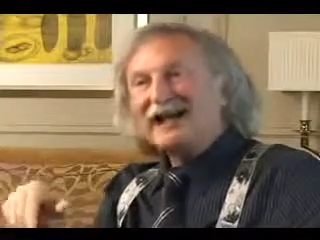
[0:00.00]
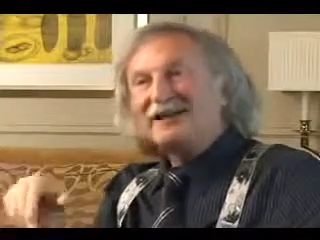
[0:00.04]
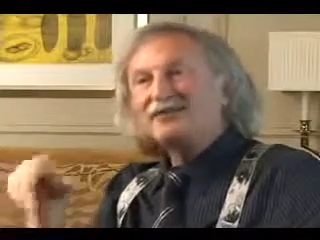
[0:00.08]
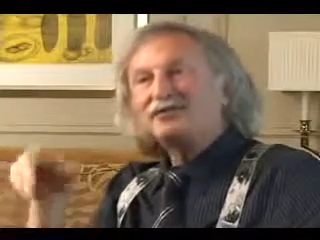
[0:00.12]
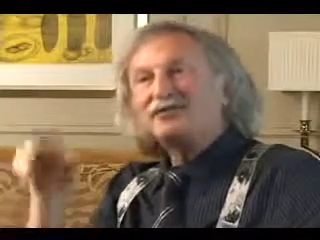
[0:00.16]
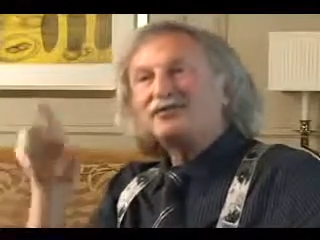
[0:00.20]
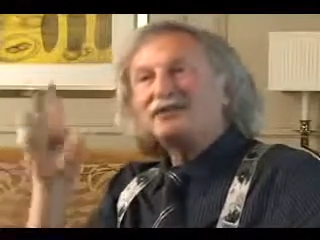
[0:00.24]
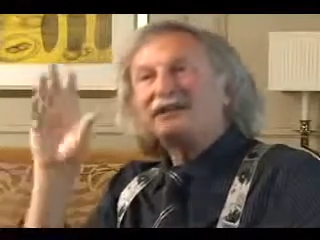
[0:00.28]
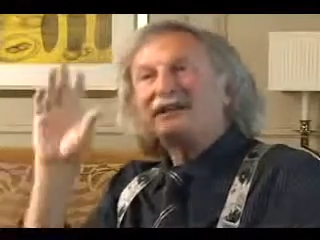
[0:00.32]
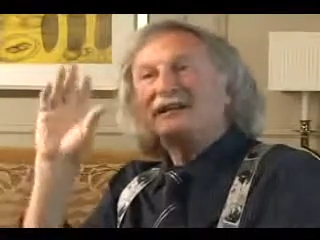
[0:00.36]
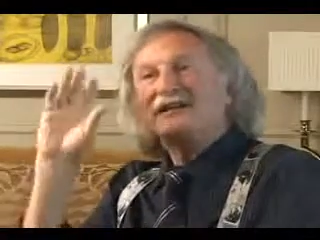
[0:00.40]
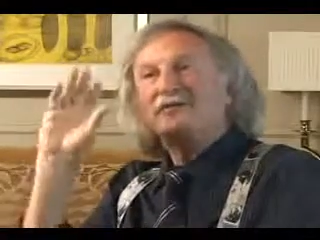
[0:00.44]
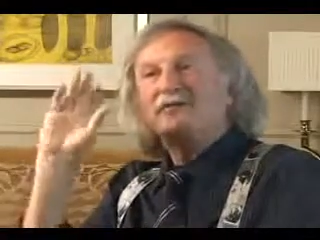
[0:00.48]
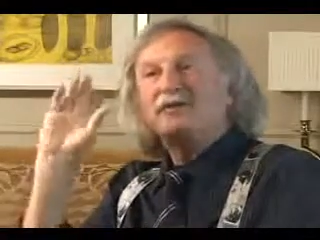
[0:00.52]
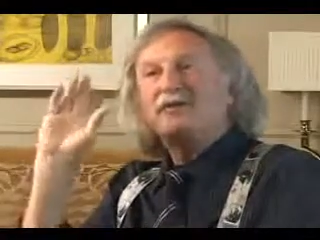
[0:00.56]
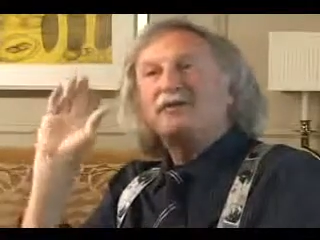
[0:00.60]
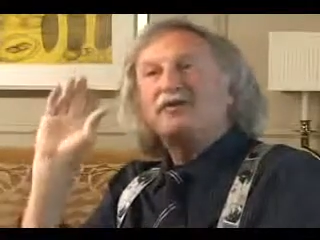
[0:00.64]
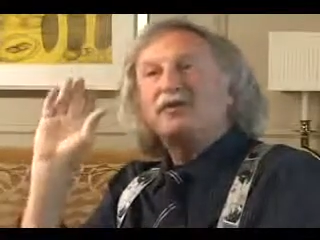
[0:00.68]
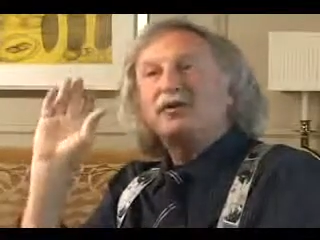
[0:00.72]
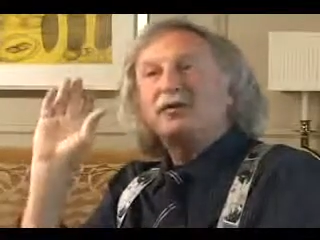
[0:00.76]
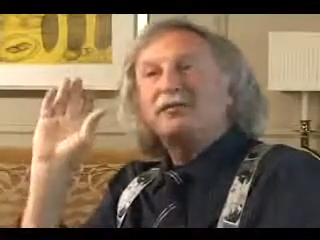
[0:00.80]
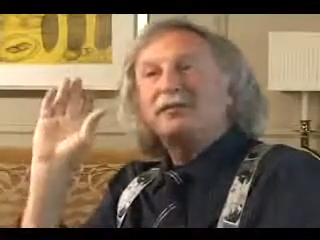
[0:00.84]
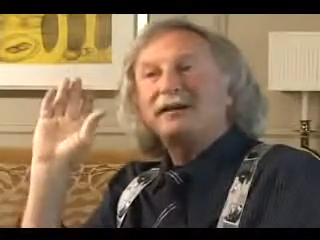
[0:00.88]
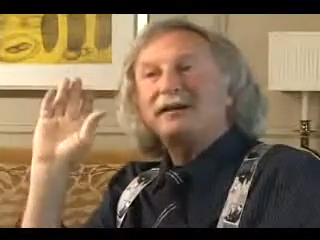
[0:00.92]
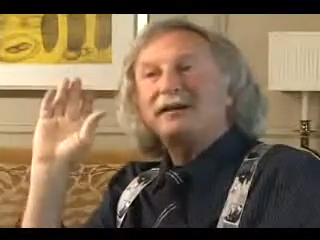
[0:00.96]
and drink it
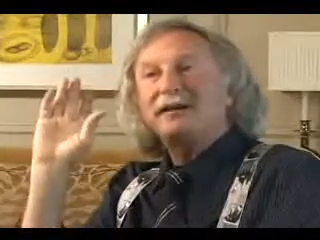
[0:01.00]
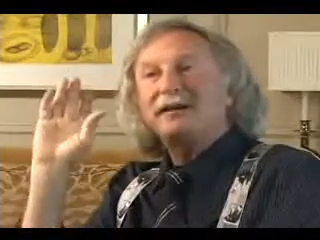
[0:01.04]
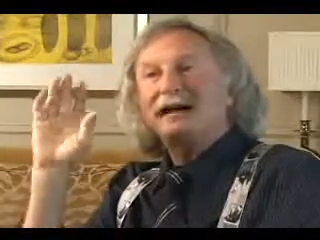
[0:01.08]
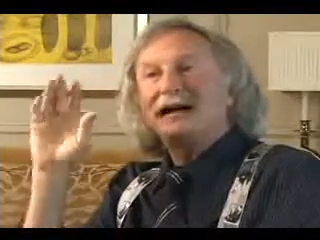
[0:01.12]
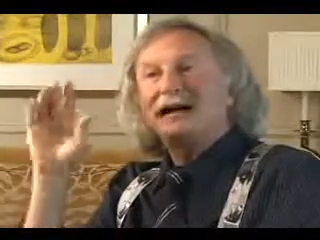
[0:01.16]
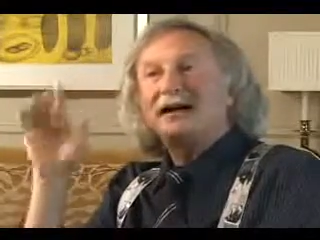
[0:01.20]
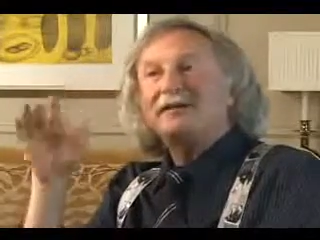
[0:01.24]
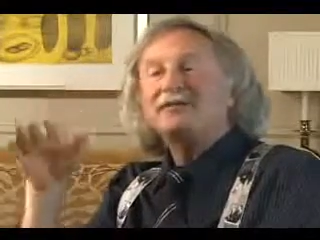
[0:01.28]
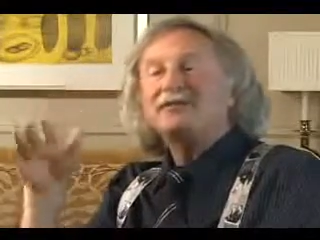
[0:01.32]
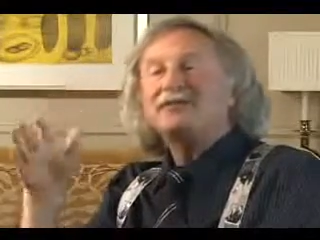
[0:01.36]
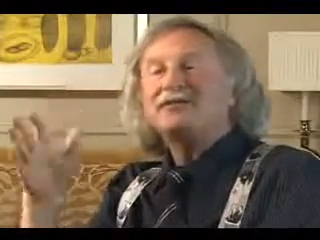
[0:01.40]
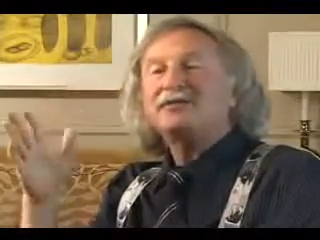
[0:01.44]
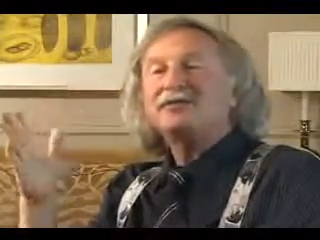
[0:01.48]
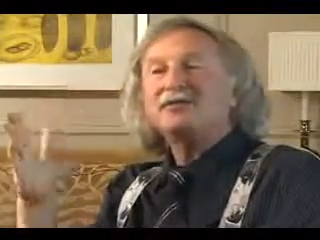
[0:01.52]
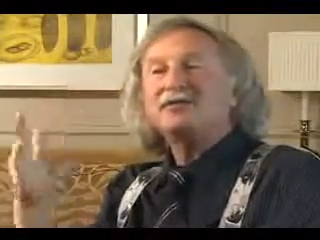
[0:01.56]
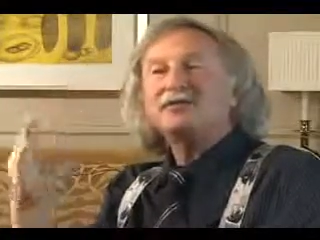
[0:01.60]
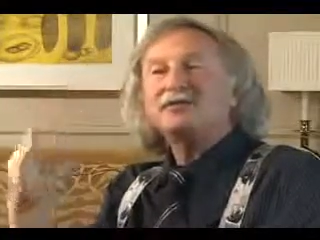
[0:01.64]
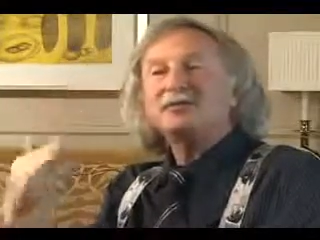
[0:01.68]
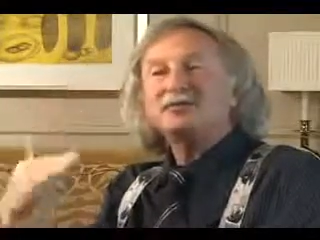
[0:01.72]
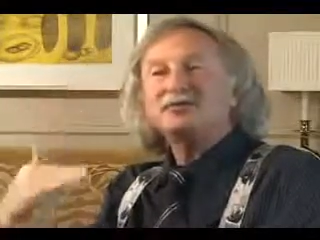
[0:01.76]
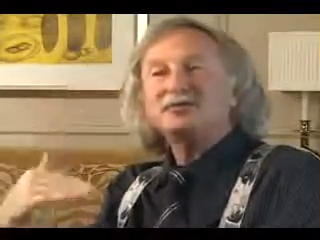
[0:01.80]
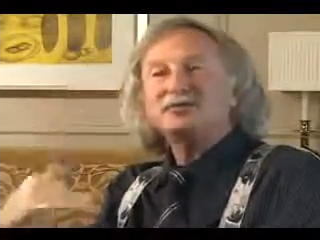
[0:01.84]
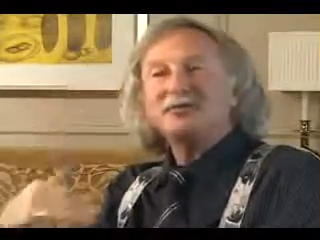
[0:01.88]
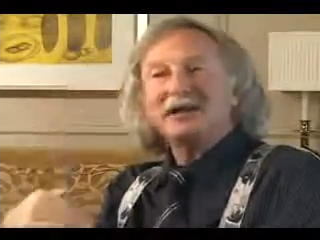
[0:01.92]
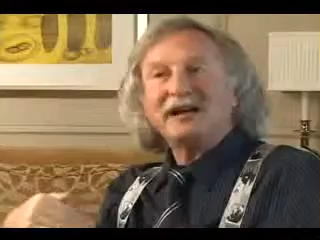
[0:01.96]
before bedtime to
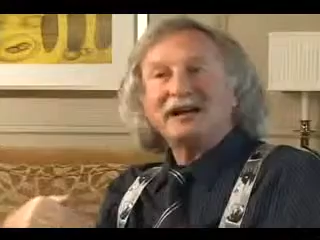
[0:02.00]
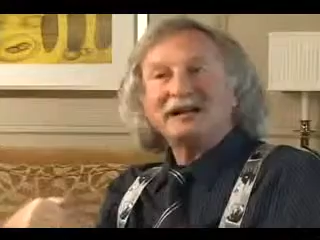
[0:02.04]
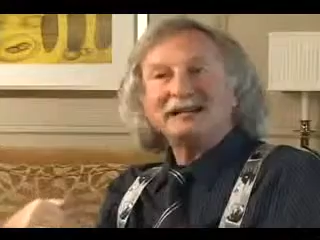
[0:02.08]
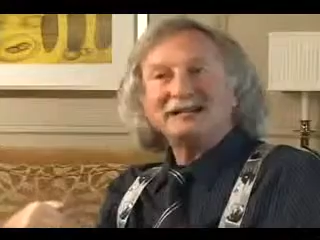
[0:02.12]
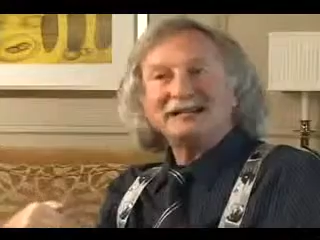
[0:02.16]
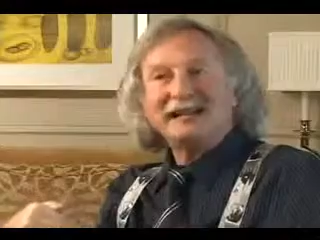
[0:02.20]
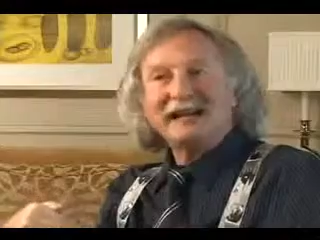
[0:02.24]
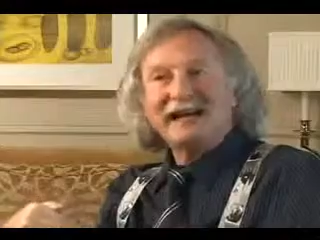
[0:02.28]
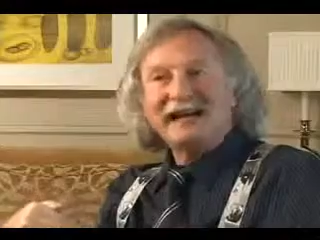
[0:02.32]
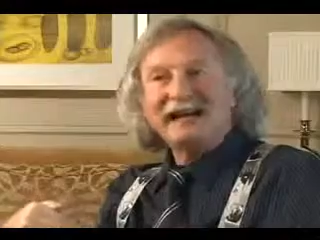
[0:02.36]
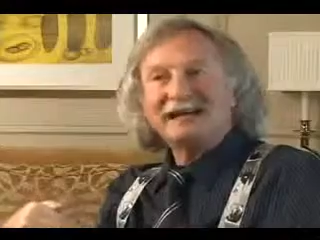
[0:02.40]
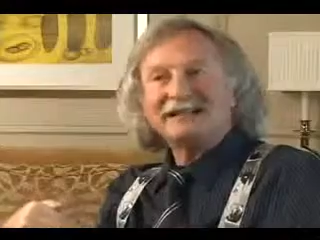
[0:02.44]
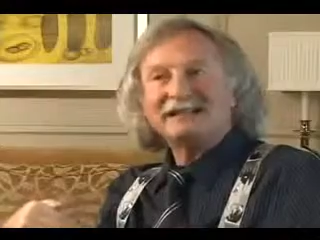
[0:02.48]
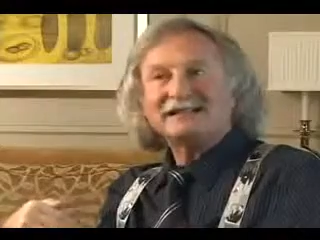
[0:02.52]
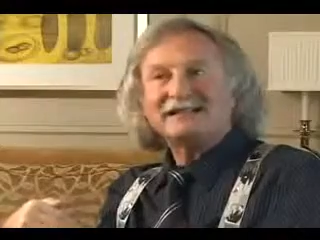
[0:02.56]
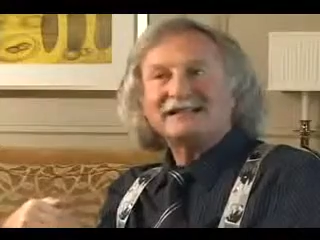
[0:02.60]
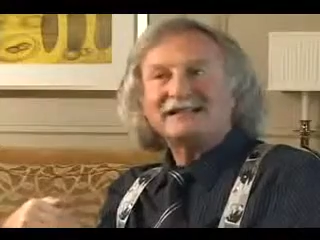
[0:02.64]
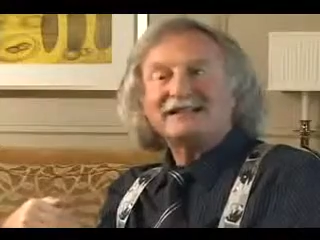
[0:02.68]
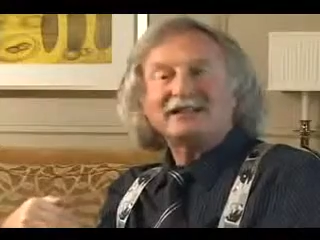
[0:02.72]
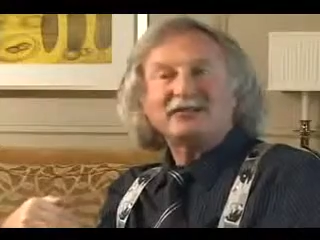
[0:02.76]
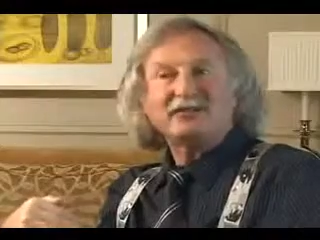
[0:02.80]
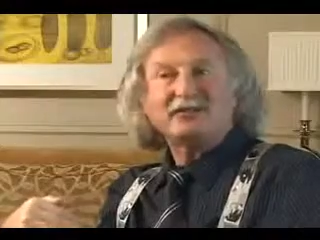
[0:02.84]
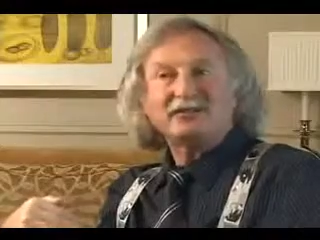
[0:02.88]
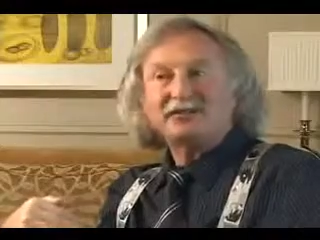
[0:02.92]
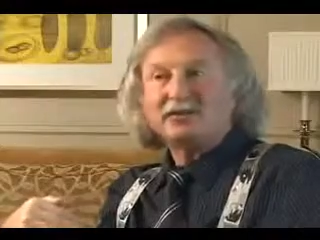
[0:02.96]
neutralize the
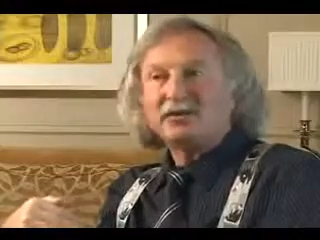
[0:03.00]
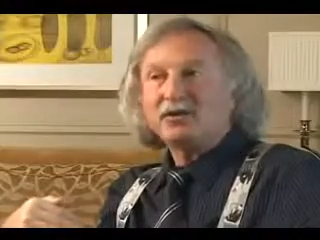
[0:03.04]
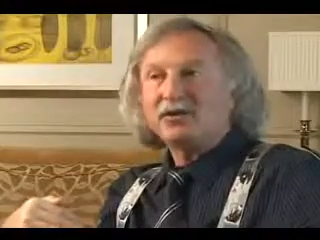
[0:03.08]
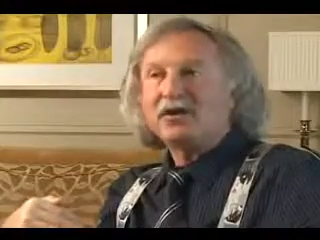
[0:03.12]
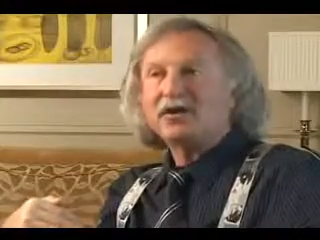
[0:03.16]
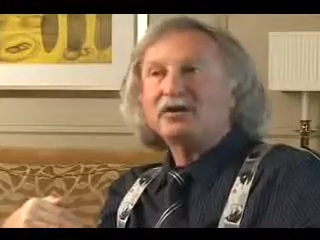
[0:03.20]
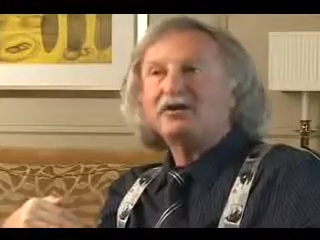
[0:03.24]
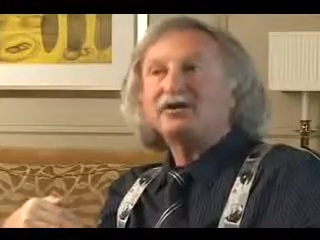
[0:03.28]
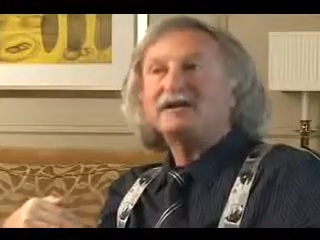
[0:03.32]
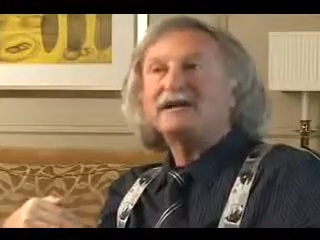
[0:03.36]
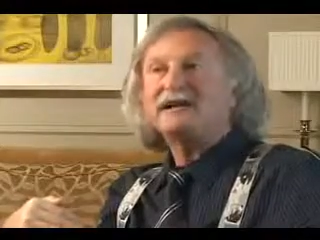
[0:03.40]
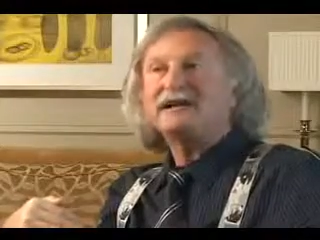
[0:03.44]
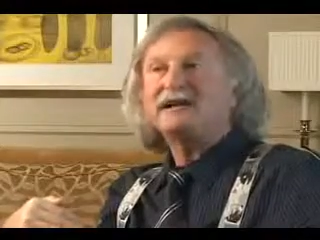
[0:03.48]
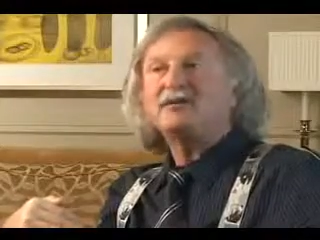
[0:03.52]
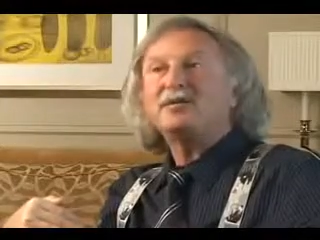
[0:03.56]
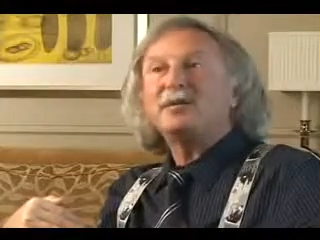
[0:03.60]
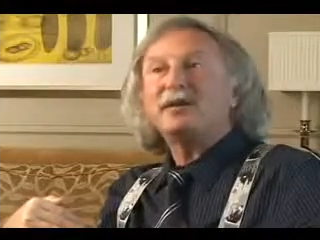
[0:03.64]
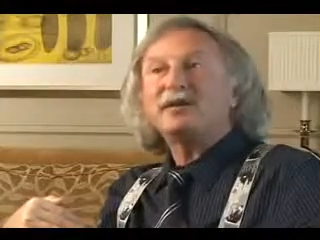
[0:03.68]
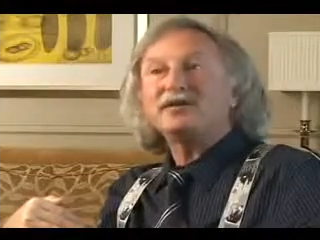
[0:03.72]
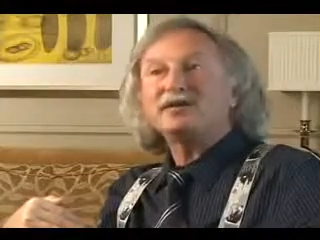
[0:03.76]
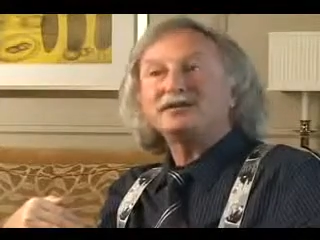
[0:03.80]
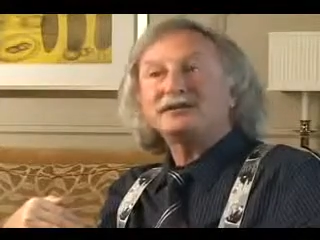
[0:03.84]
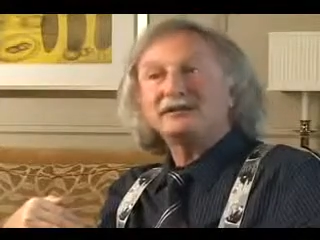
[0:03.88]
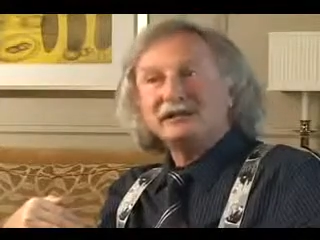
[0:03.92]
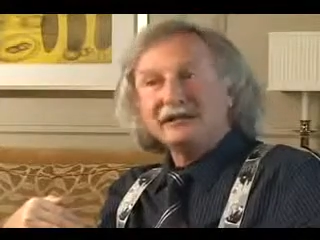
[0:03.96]
acid that you no longer need
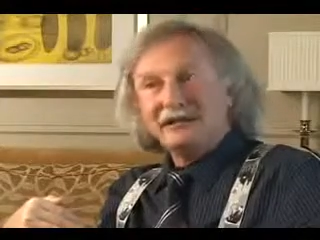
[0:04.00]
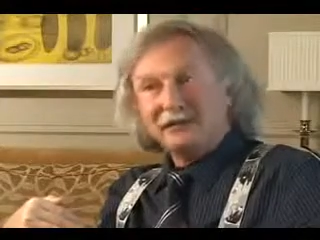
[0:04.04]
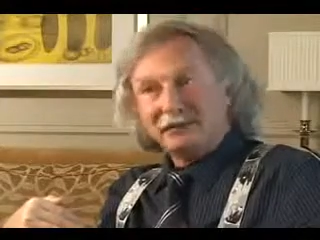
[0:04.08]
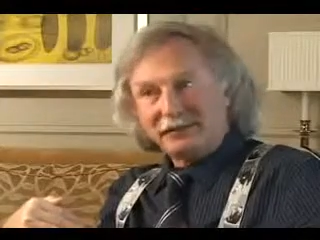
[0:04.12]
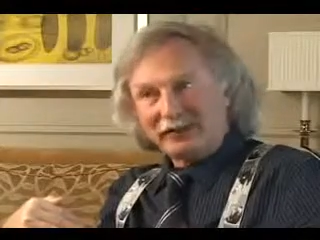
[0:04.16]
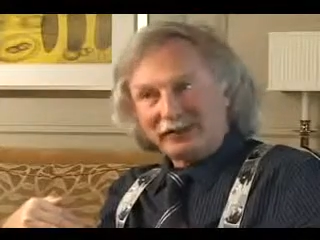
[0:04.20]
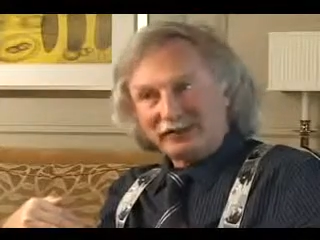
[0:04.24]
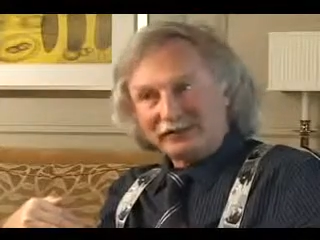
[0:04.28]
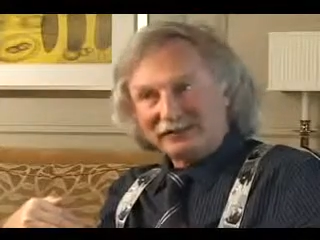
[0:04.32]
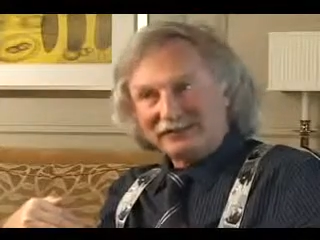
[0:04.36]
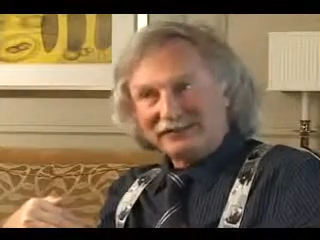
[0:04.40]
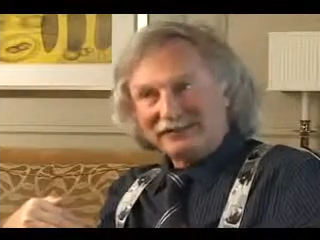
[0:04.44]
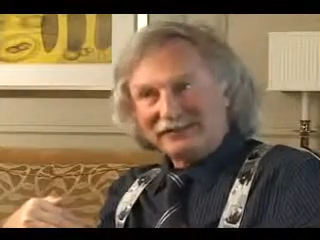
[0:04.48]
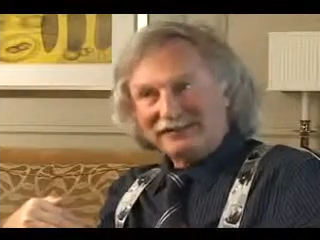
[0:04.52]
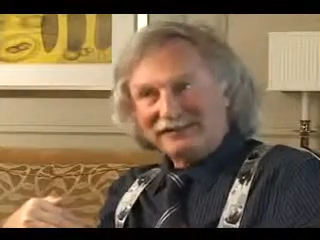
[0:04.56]
while you're sleeping.